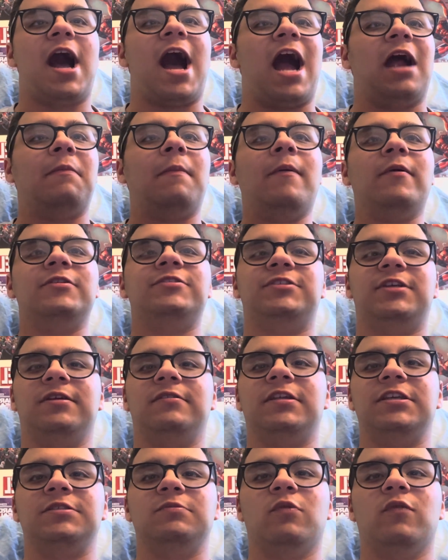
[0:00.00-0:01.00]
I remember
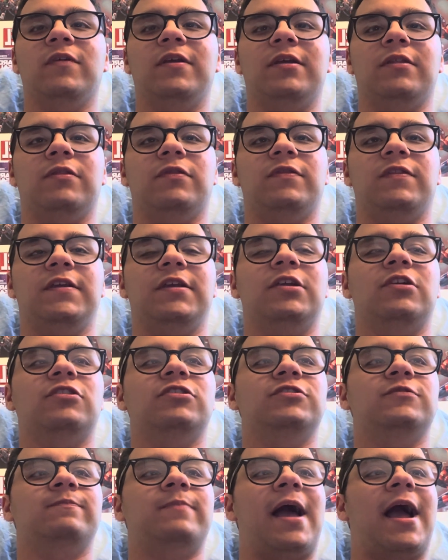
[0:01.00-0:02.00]
seeing this movie in
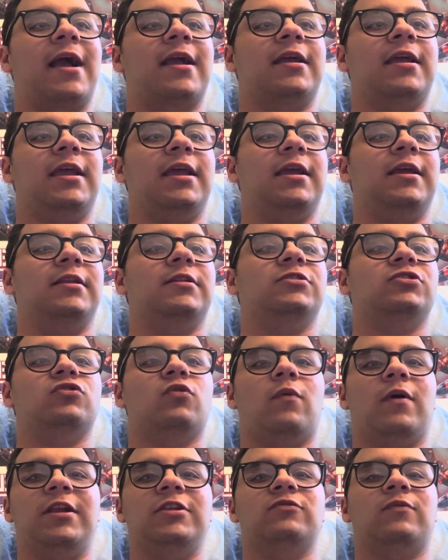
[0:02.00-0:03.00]
theaters back in
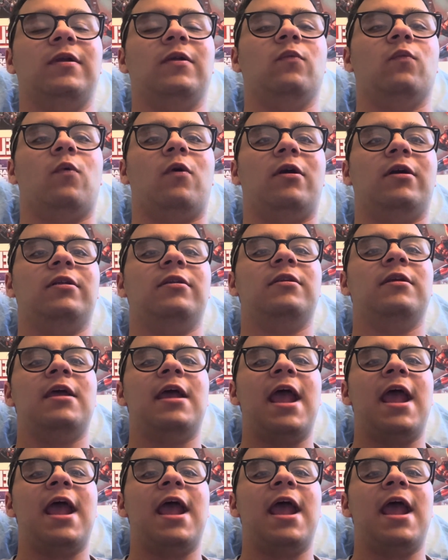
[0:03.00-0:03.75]
2021.